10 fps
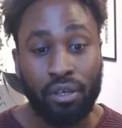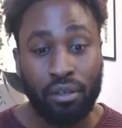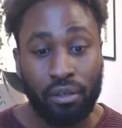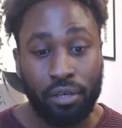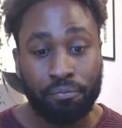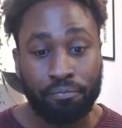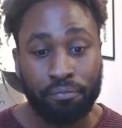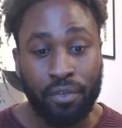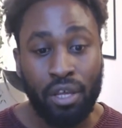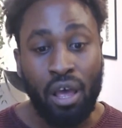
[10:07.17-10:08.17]
Okay,
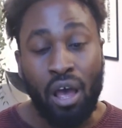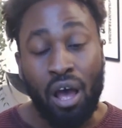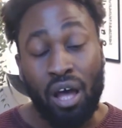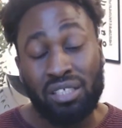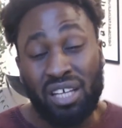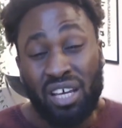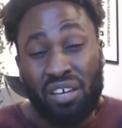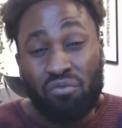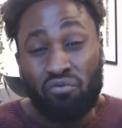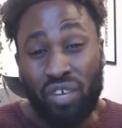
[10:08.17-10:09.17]
I'd
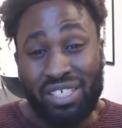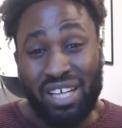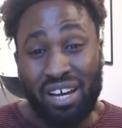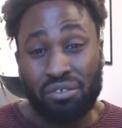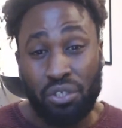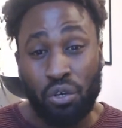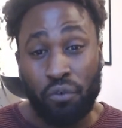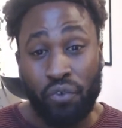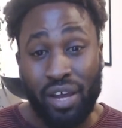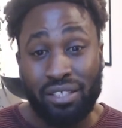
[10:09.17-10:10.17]
say reach out to your
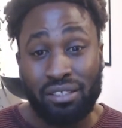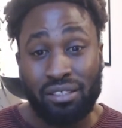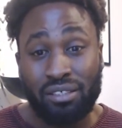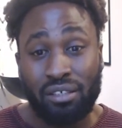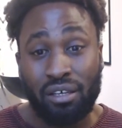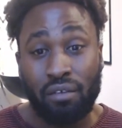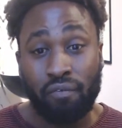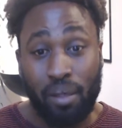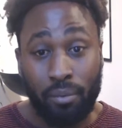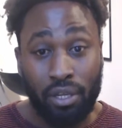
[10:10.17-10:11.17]
friends and
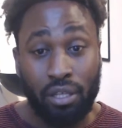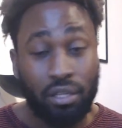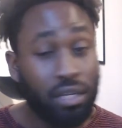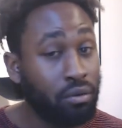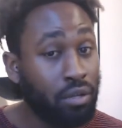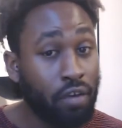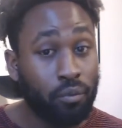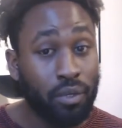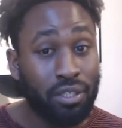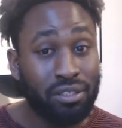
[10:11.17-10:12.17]
family and your loved
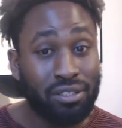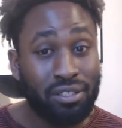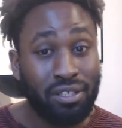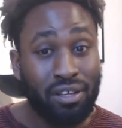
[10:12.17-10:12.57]
ones.